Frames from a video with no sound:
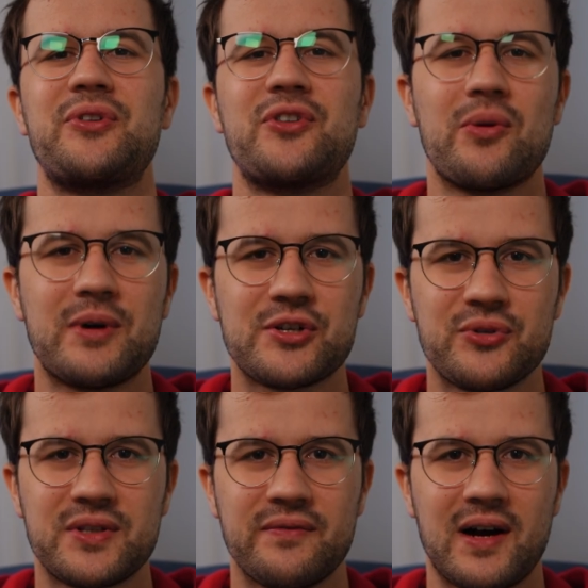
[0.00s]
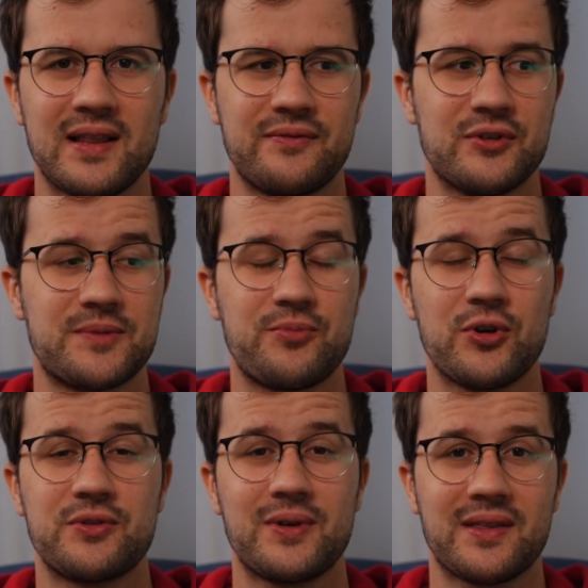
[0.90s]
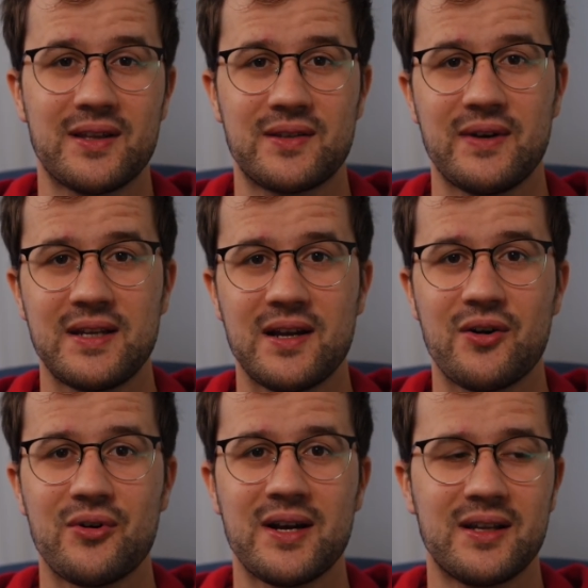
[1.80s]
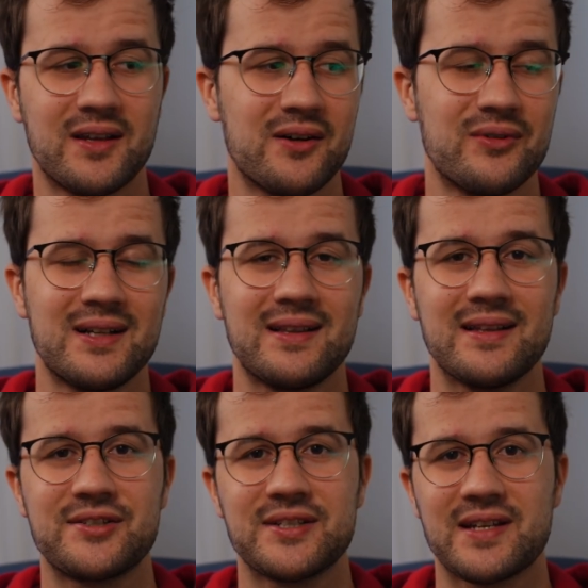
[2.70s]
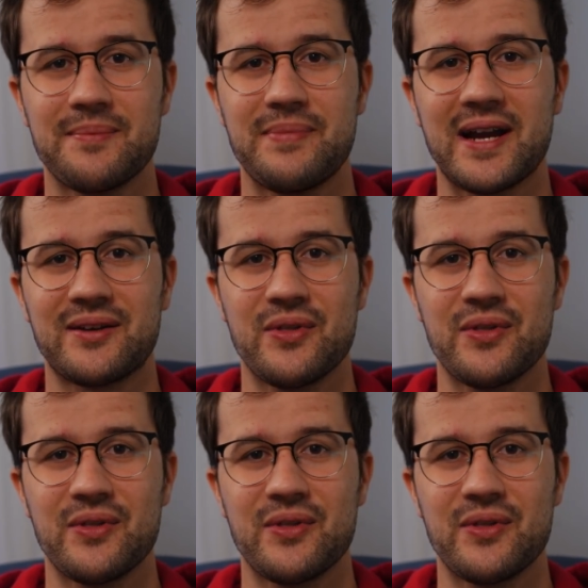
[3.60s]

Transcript: so much to Sevalla for sponsoring this video. Now, let's just get back to